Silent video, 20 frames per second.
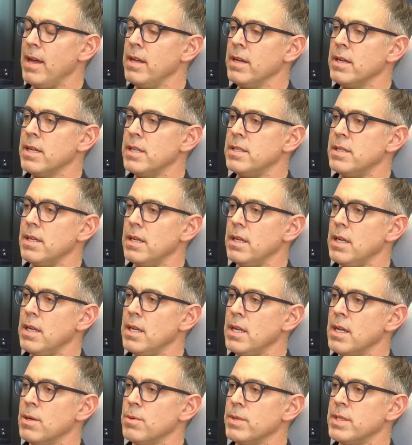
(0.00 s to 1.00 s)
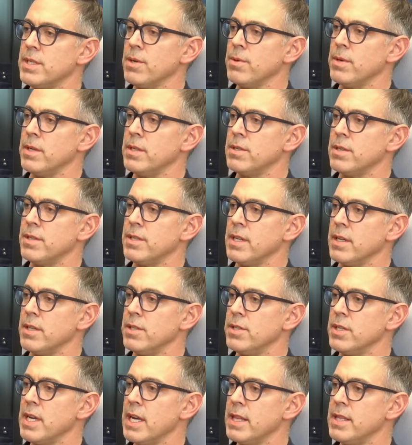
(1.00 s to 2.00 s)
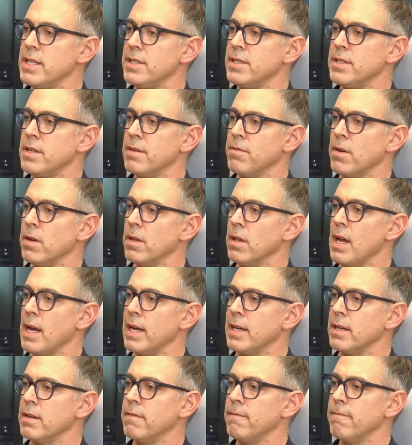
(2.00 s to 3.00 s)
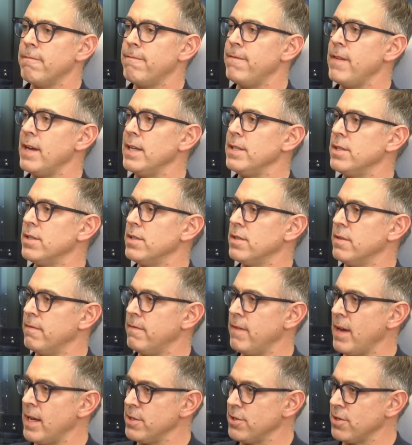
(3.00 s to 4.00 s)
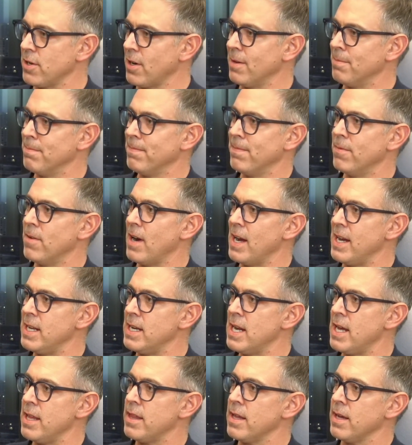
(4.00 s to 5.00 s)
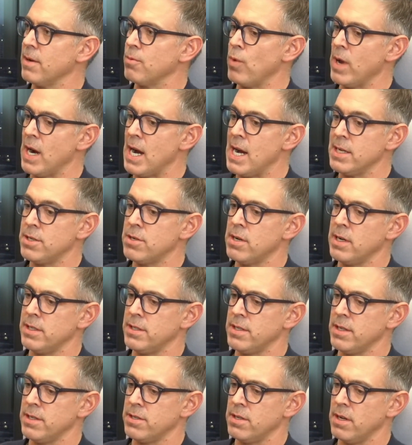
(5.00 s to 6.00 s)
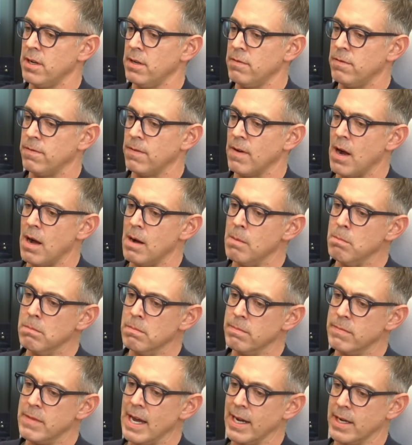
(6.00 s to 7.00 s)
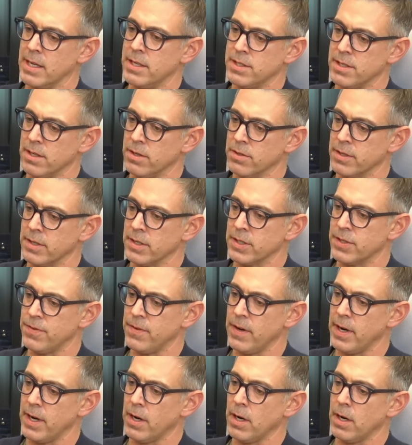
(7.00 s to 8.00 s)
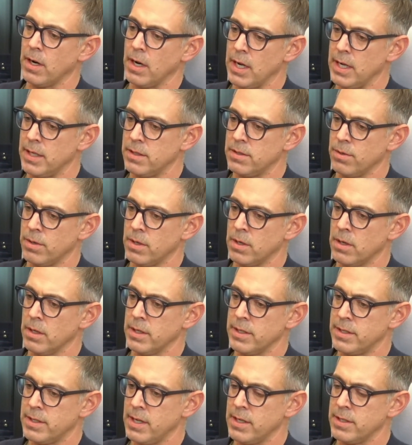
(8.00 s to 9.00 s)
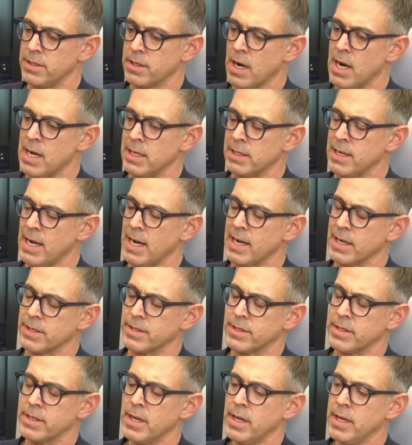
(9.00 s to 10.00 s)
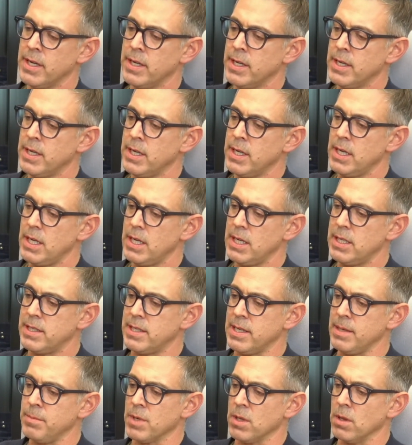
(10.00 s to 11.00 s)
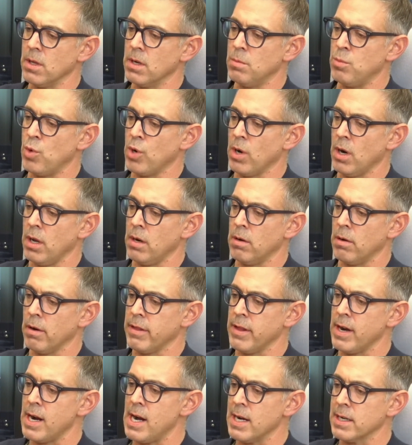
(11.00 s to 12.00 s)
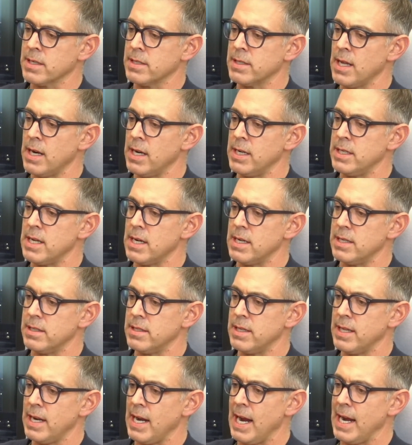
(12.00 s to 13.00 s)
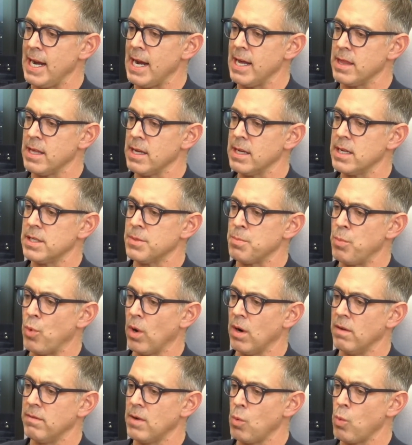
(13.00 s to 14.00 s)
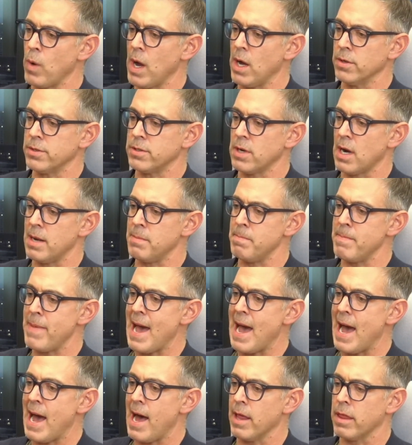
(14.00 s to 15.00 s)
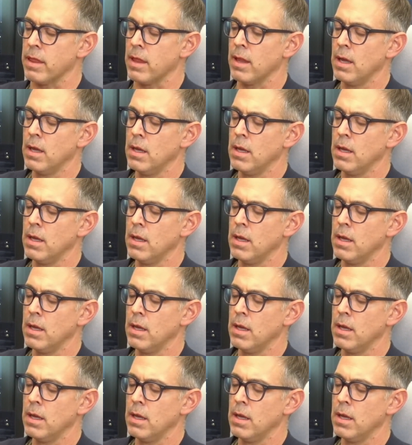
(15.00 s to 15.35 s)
think what's so interesting is you get these different like phases of venture, right? And I think when I transitioned from that consulting sphere into an early stage context, it seemed a little more unorthodox than it does today. I think it's more of a well-trodden path